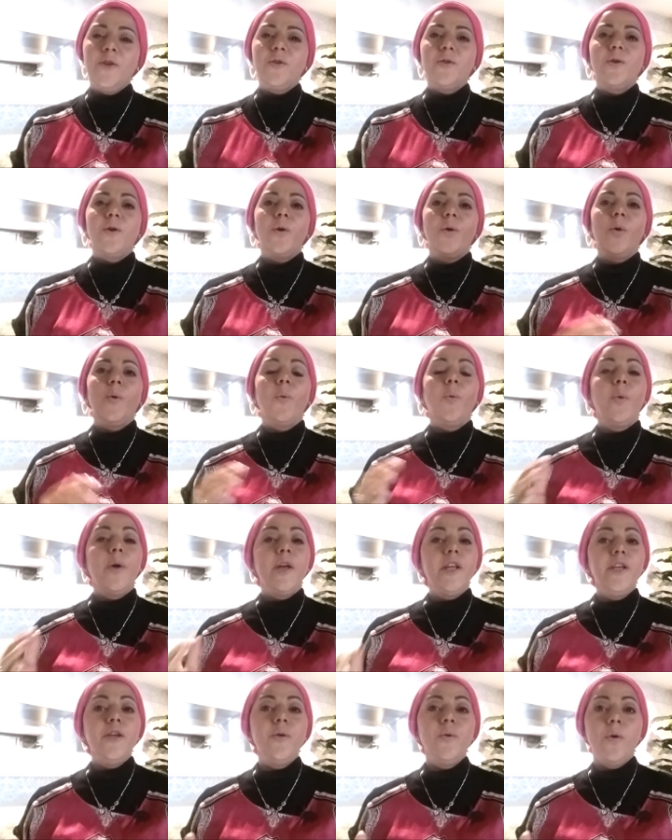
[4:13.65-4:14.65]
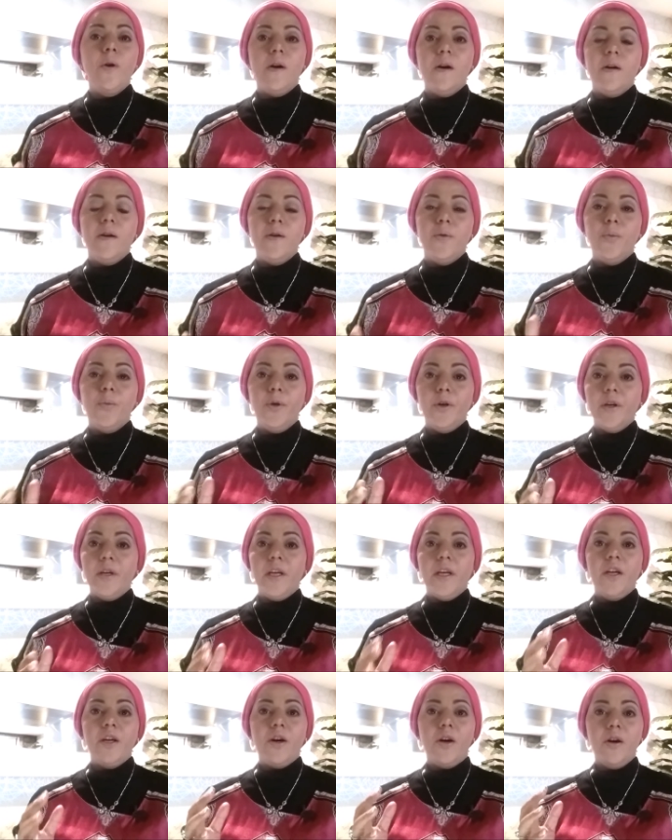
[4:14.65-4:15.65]
So when you are
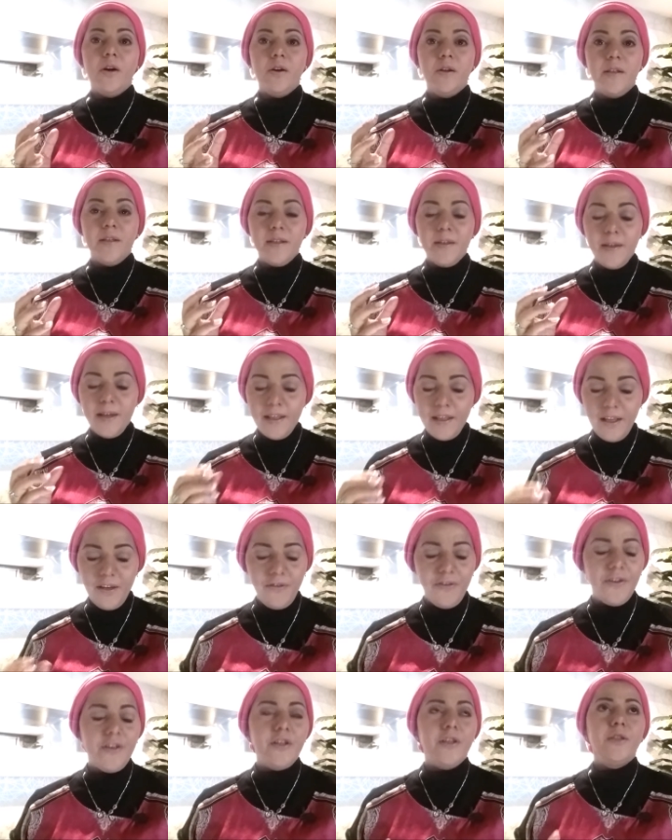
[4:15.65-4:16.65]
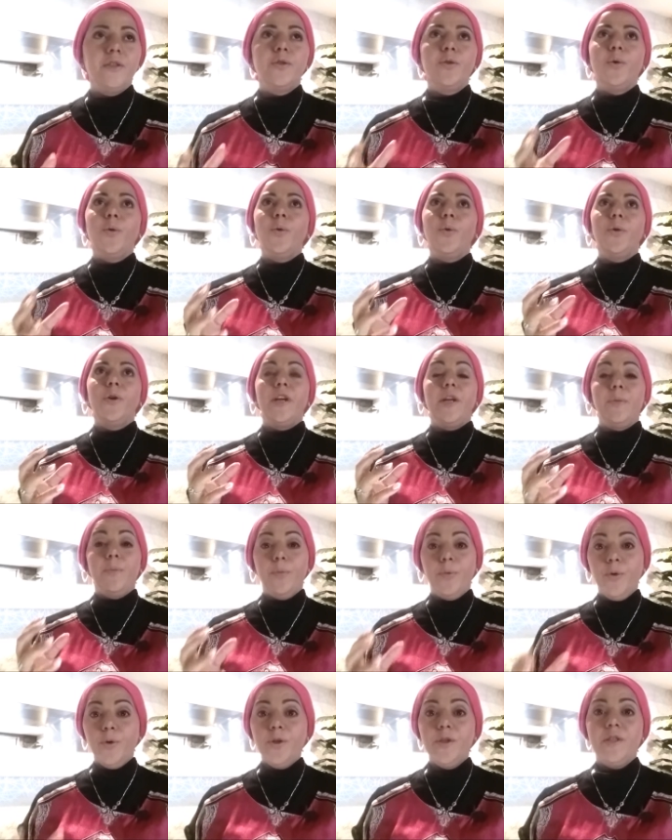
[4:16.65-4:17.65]
working on a difficult or
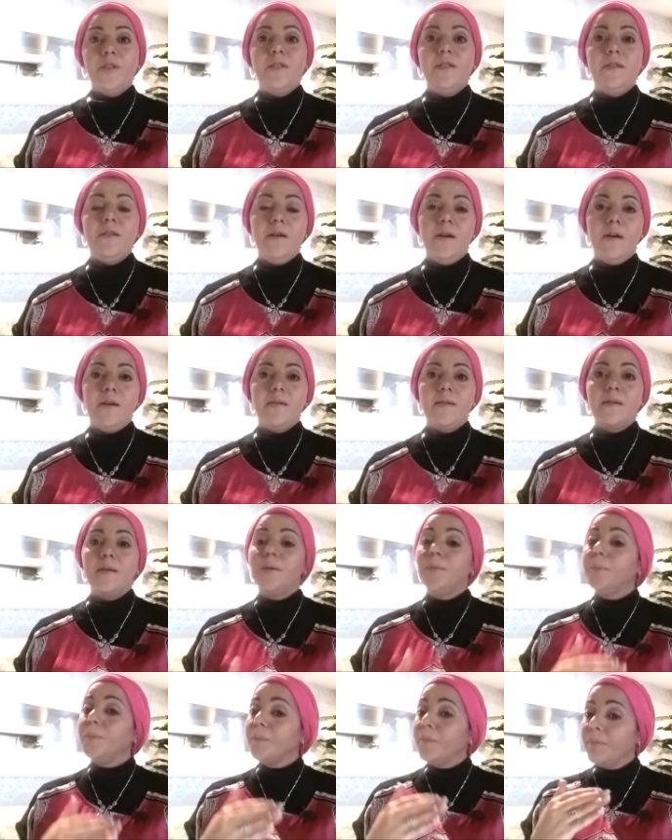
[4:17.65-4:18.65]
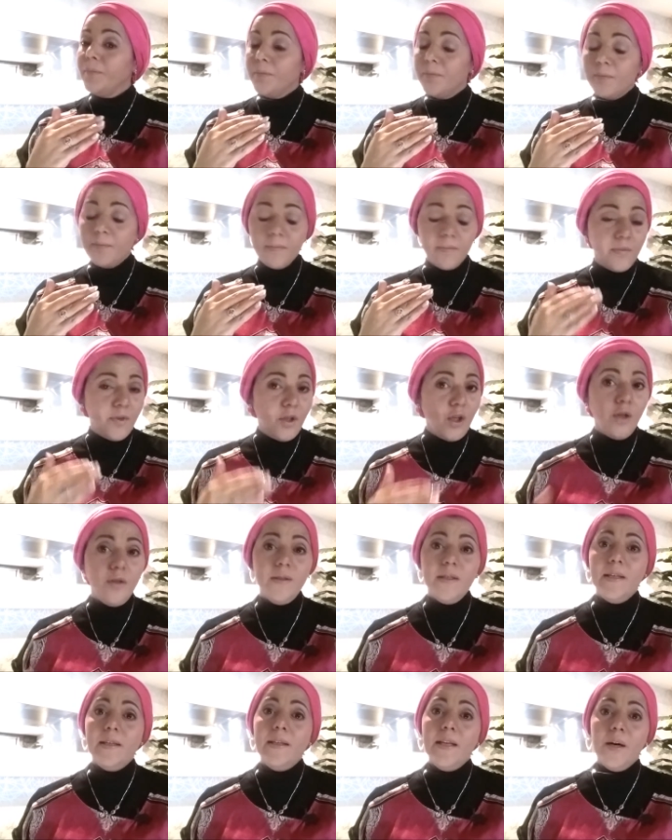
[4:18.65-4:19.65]
important task,
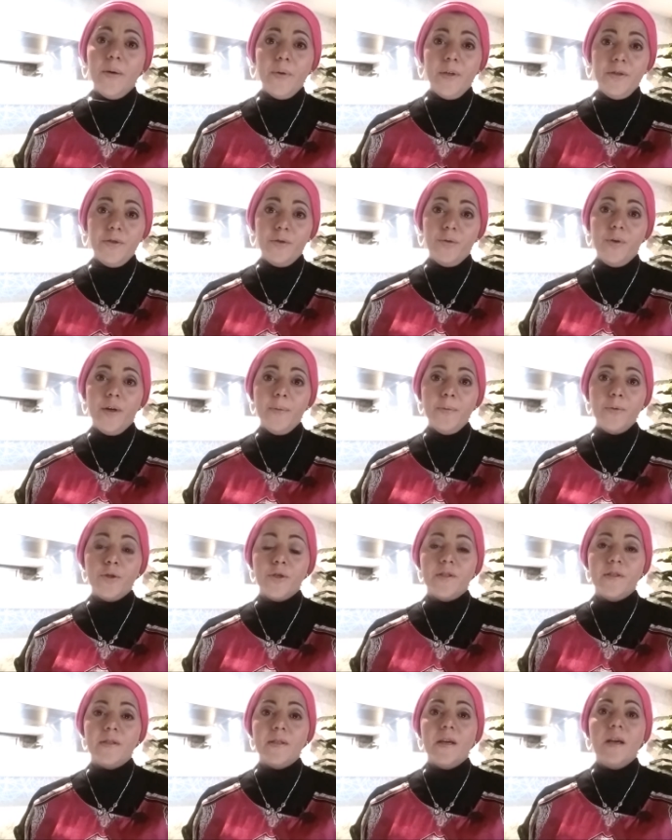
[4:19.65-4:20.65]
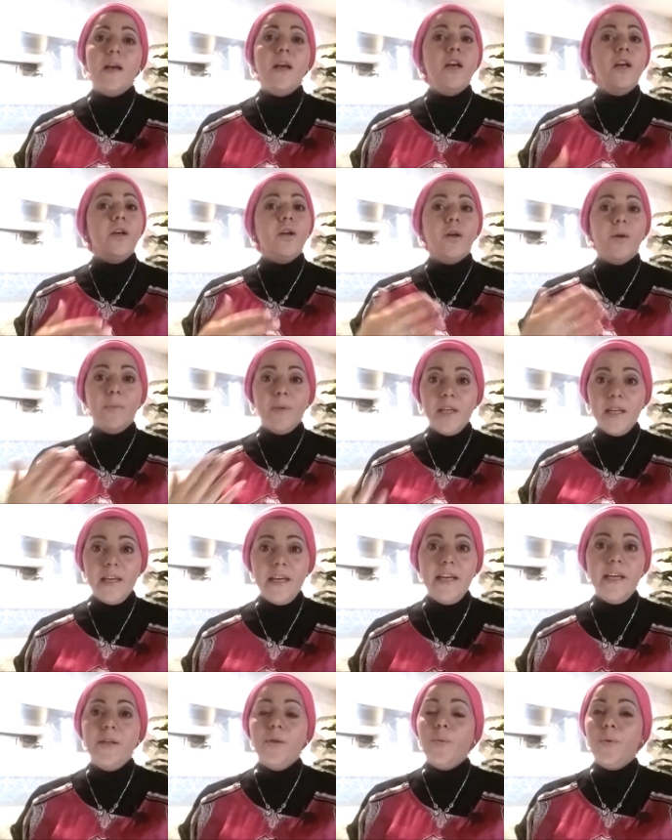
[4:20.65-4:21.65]
don't allow interruptions.
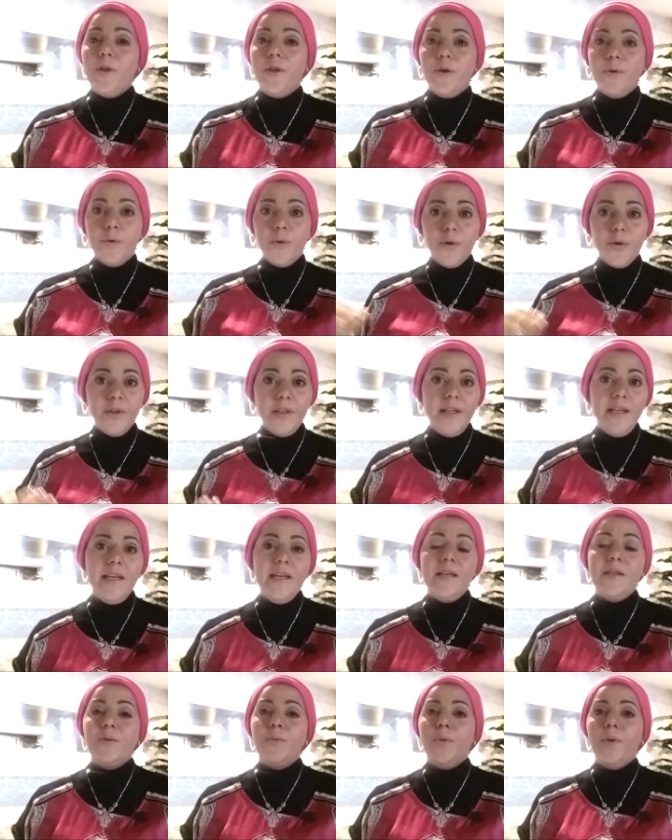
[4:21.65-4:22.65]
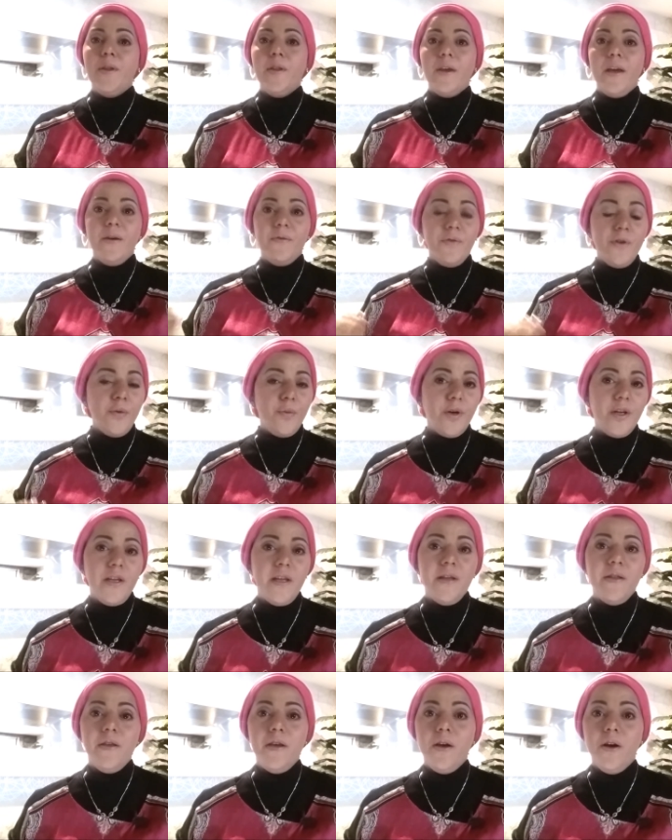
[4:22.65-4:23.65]
Communicate with your colleagues, with everyone
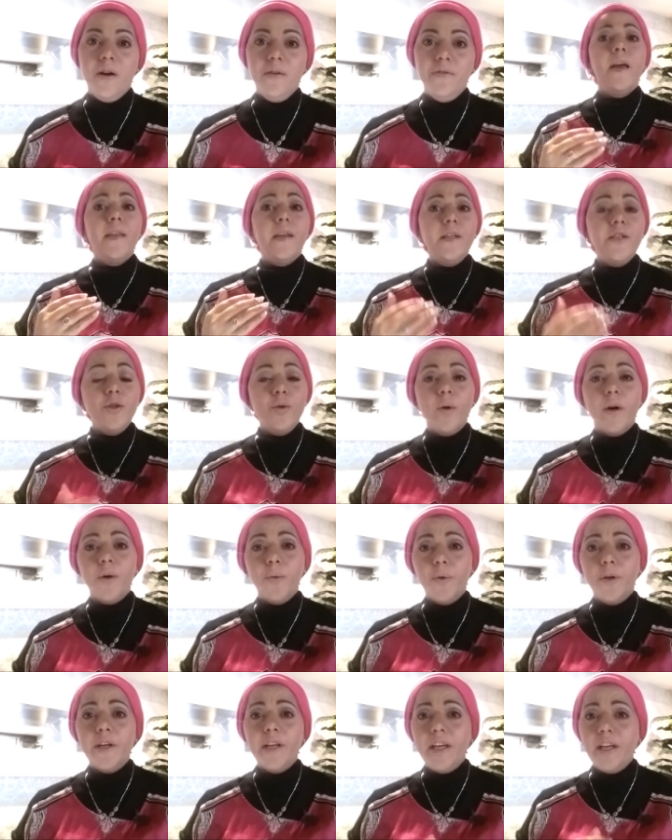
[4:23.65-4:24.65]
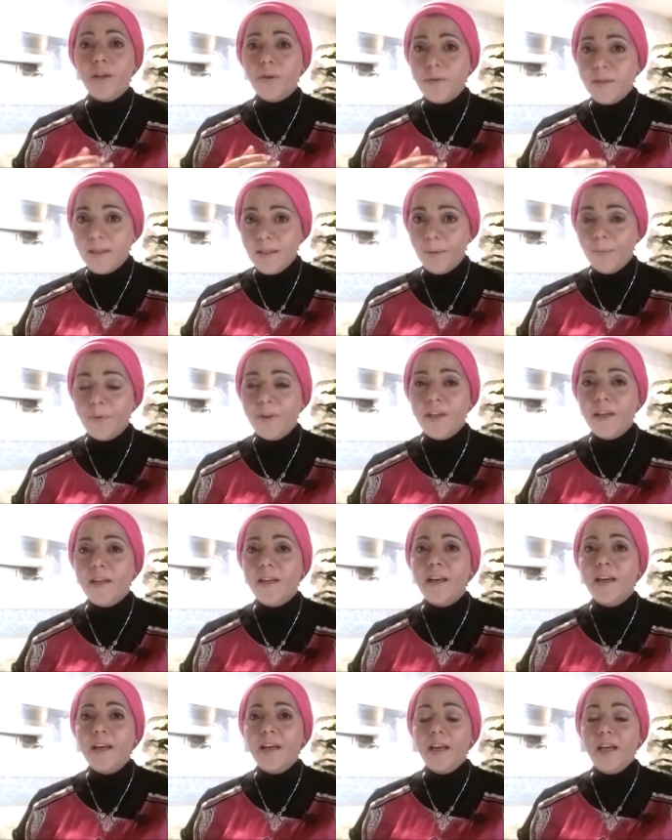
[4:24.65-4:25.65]
in the office, that you are working on something
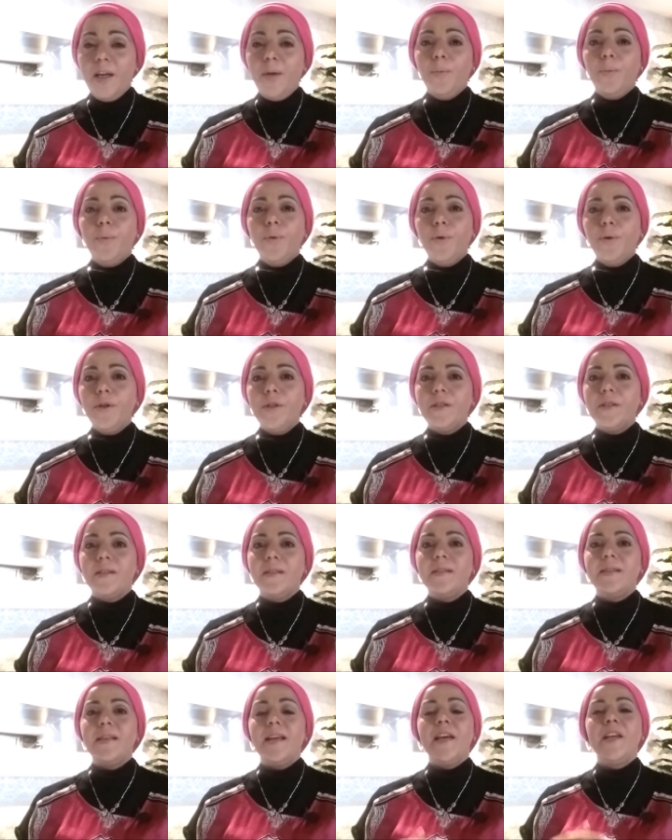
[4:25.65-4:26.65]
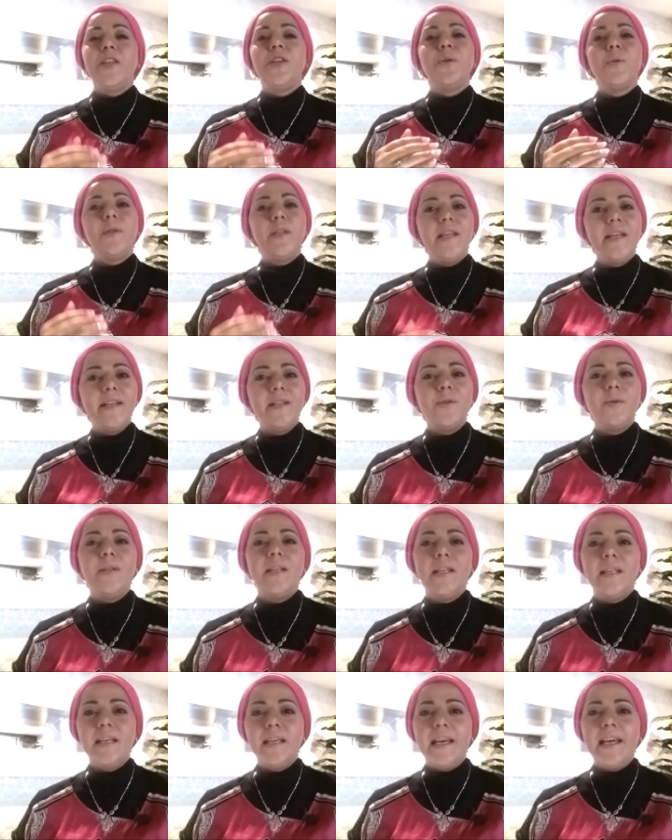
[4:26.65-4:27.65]
important and you need to
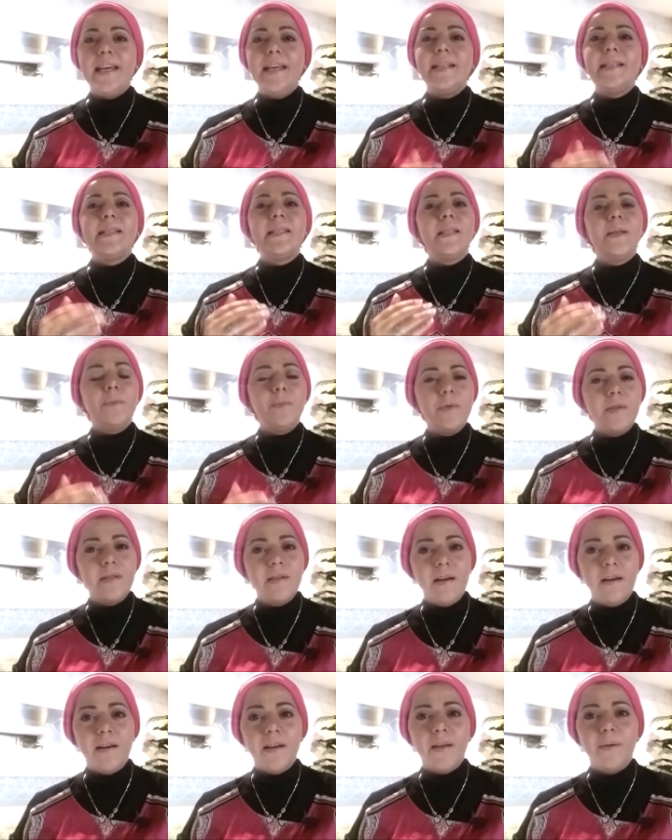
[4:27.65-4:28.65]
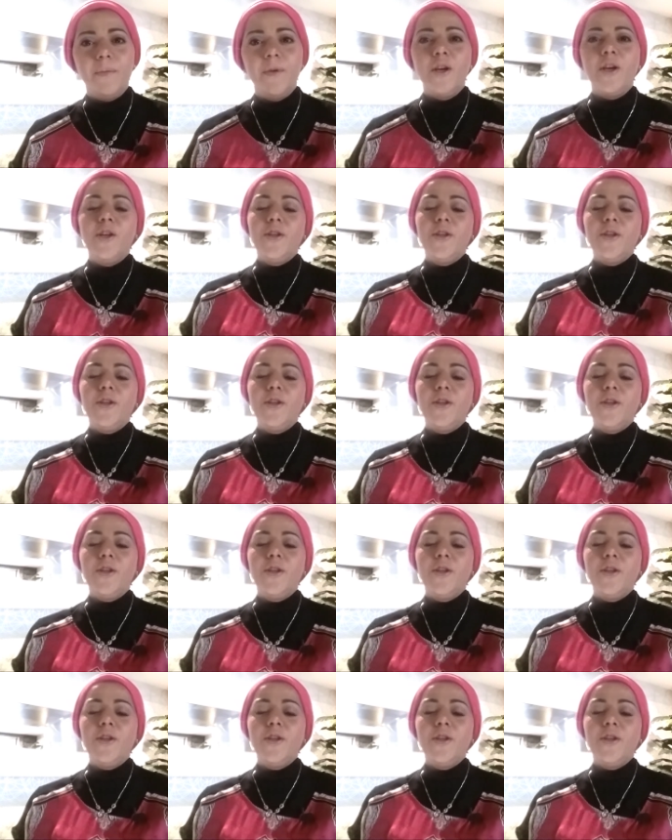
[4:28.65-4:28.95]
dedicate some time